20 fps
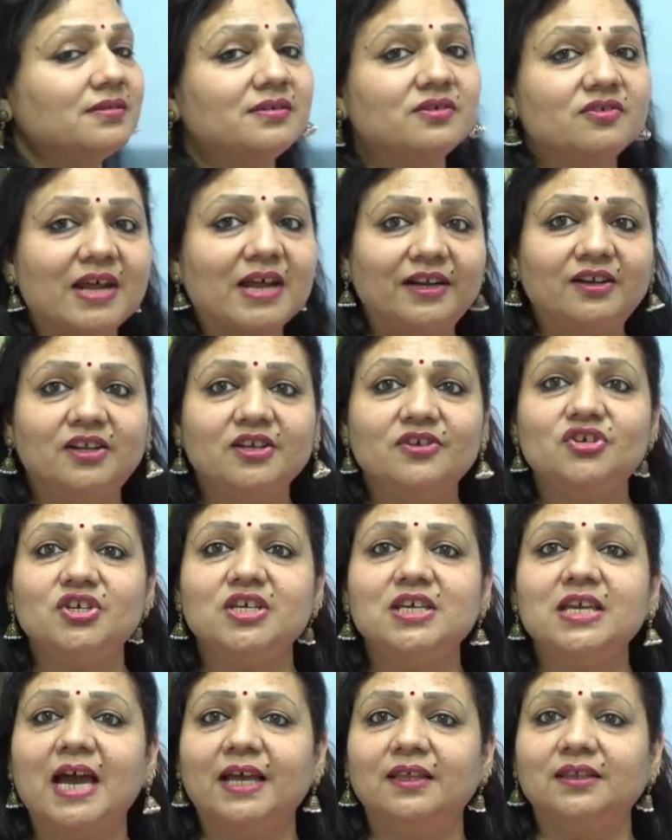the
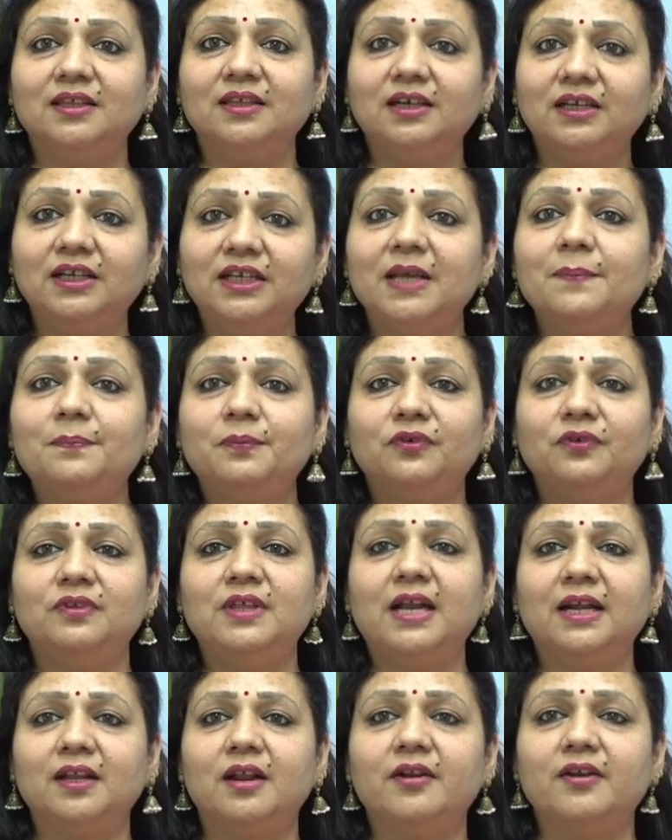strategy and the tips
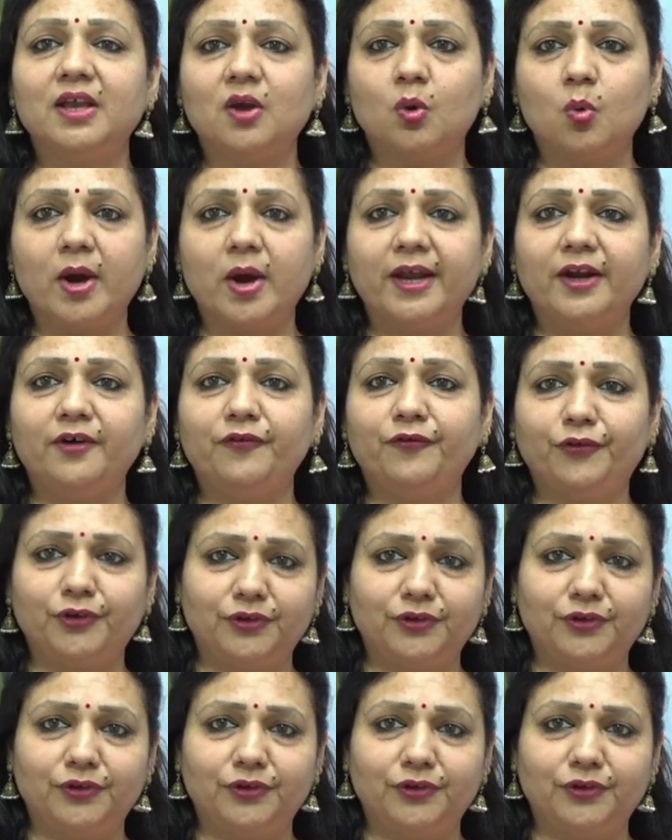that are required